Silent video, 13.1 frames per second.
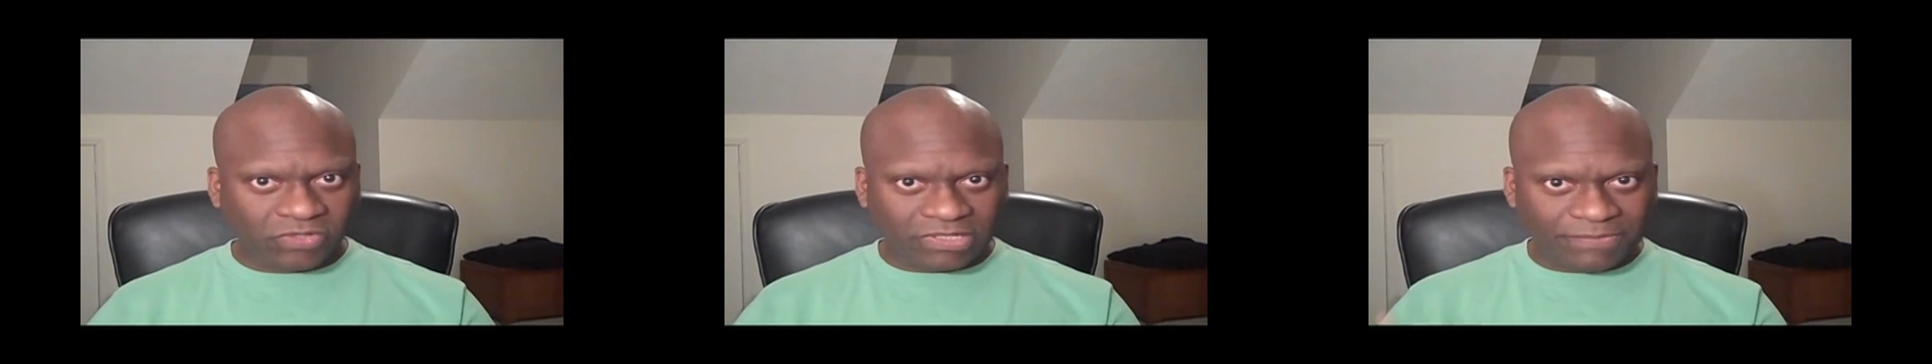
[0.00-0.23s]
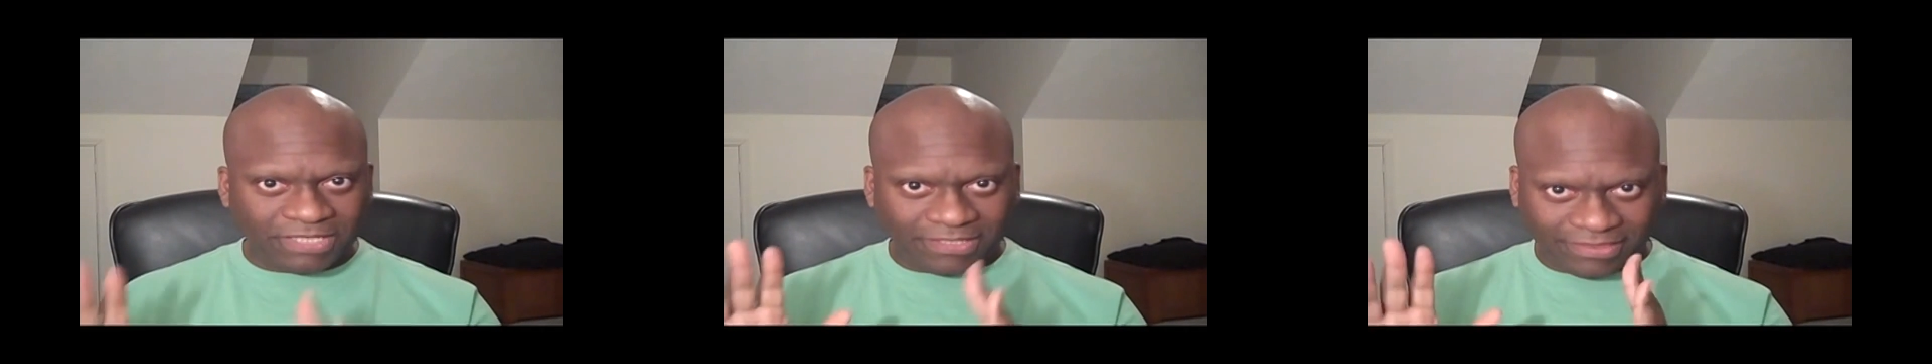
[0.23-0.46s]
to
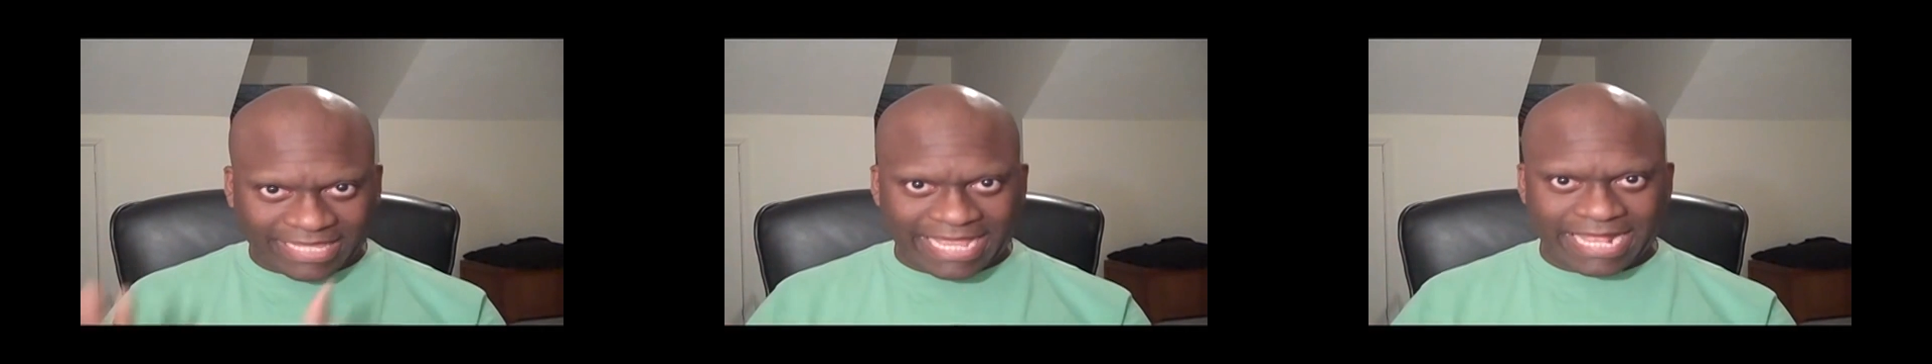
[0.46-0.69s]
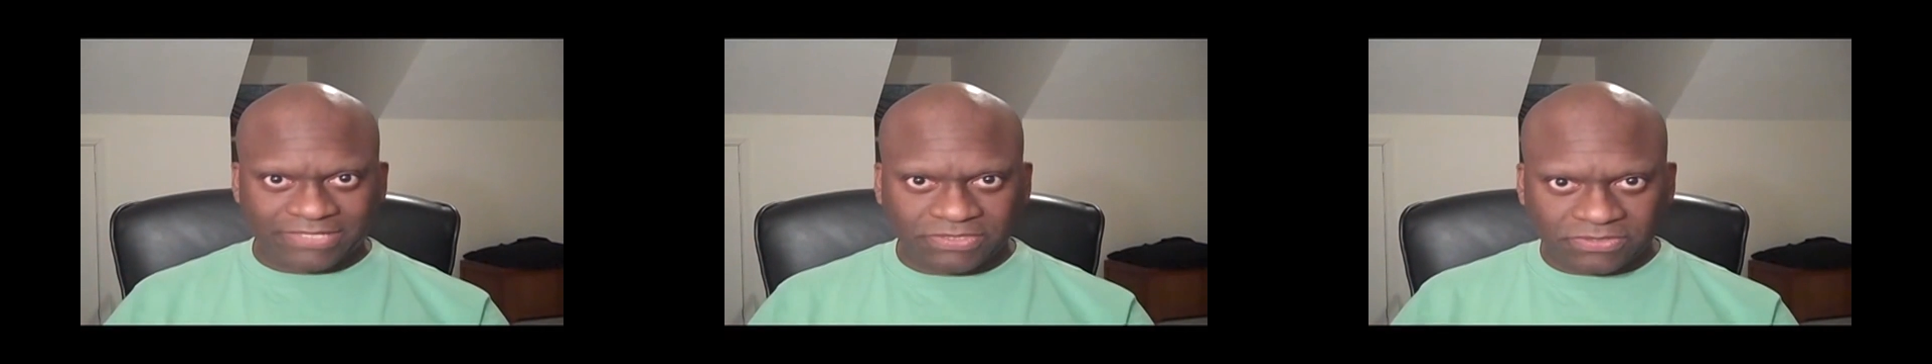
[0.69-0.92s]
be the
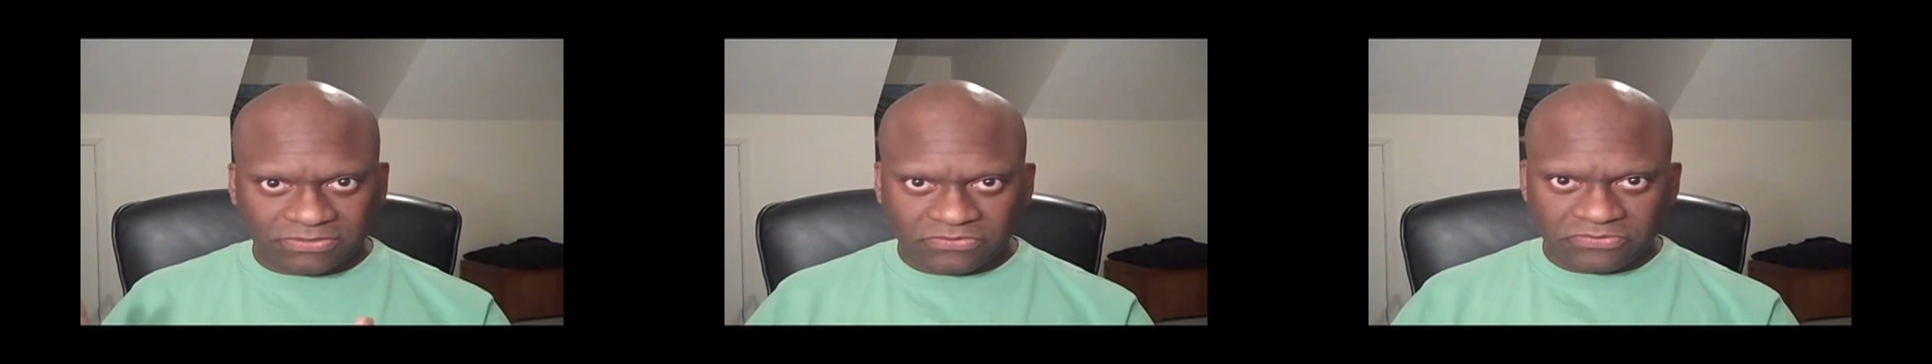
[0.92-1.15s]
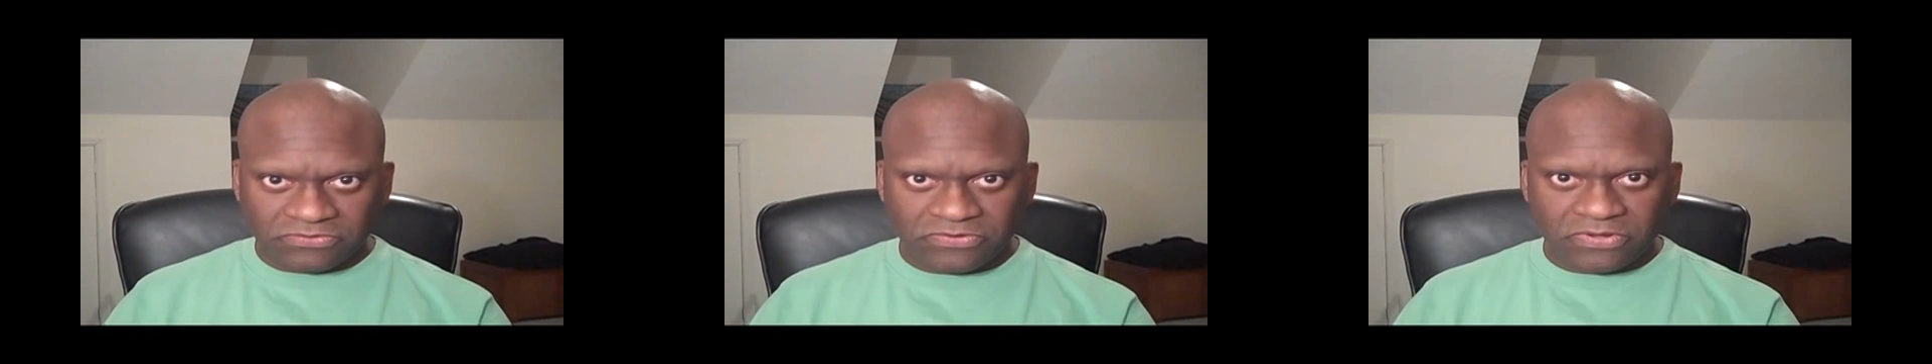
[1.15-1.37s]
last
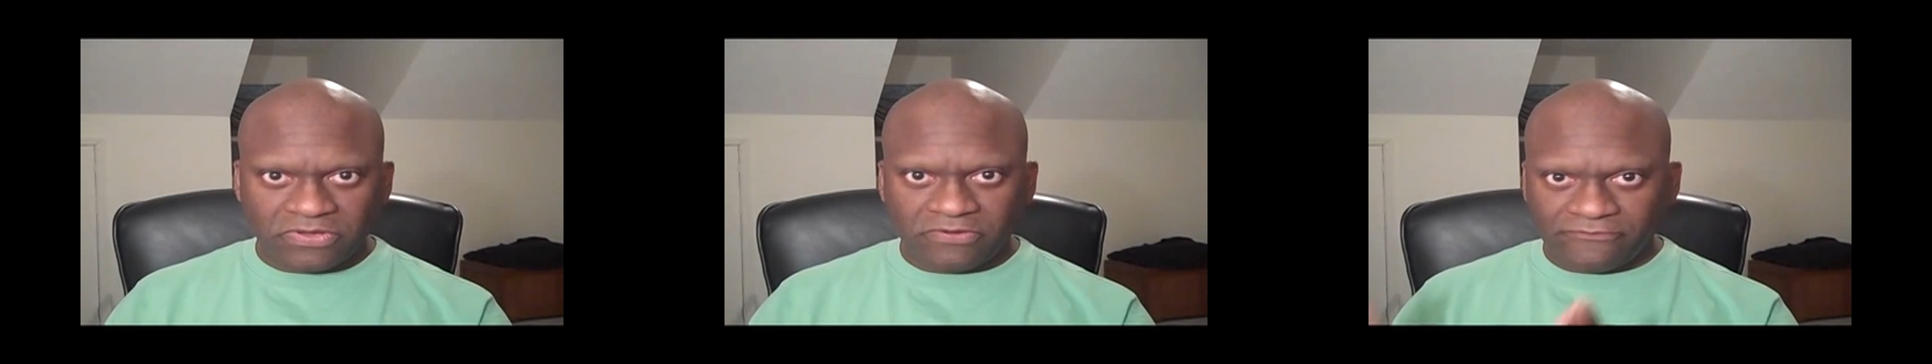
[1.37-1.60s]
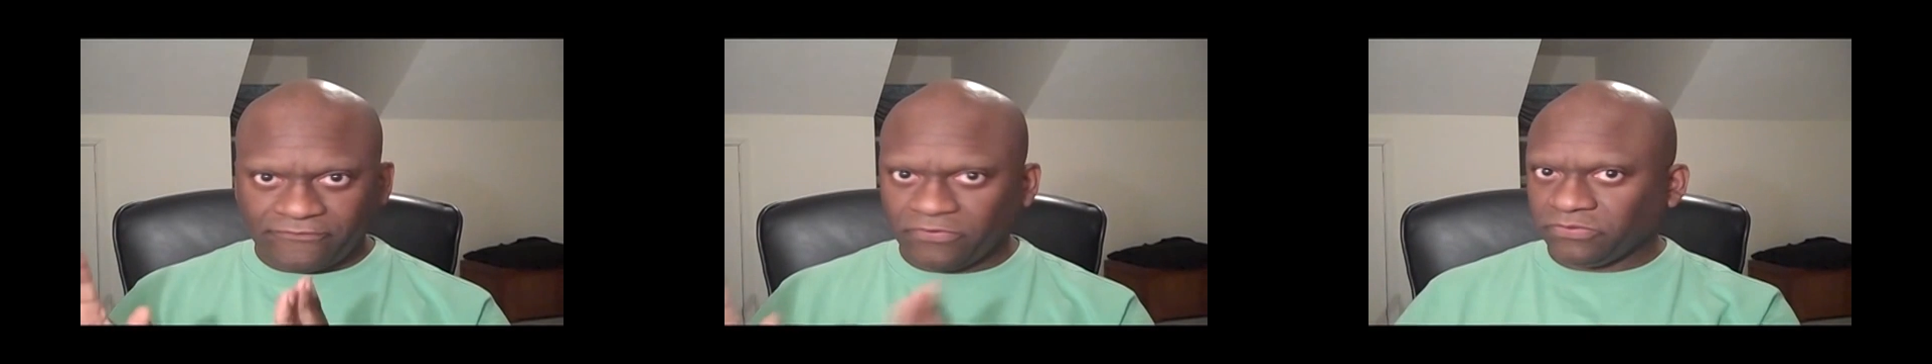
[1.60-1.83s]
nude
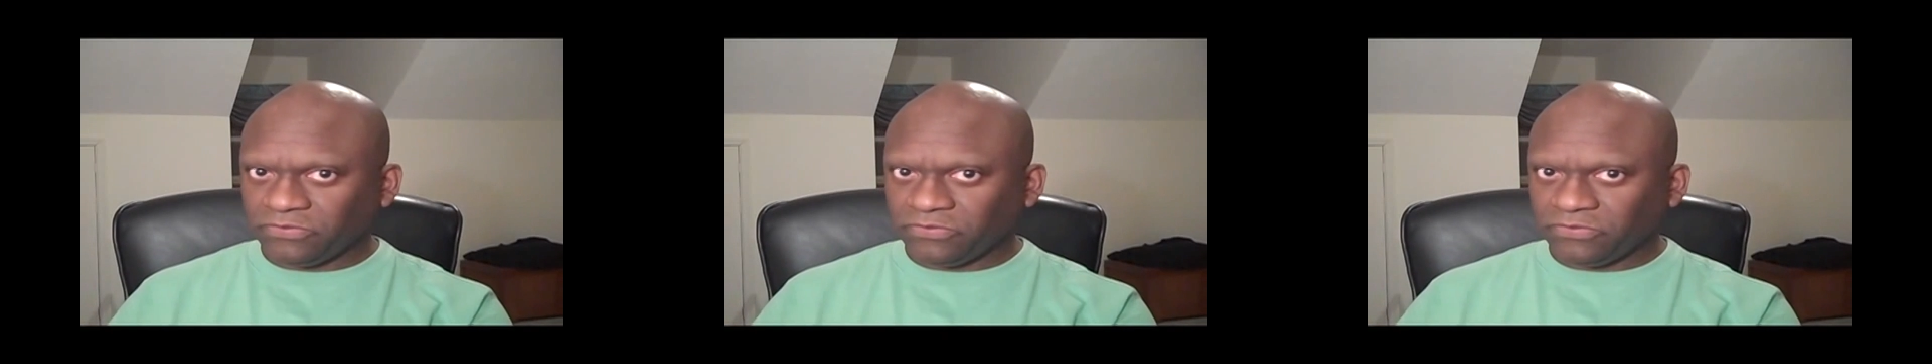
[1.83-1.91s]
photo